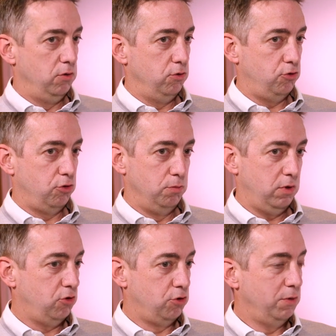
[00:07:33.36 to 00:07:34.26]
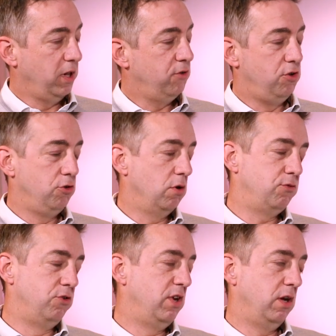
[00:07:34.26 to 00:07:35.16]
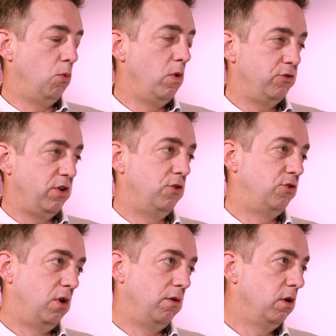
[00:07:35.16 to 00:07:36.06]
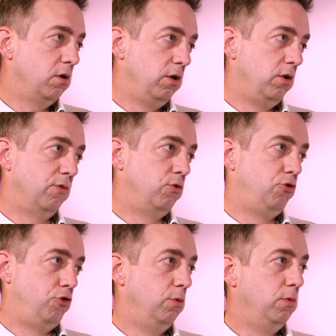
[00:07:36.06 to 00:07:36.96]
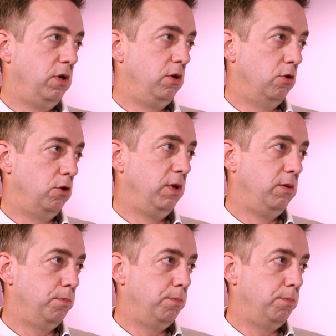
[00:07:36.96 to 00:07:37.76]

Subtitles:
Some cases you're going to have to take a worst case scenario. You're going to have to assume that you're going to be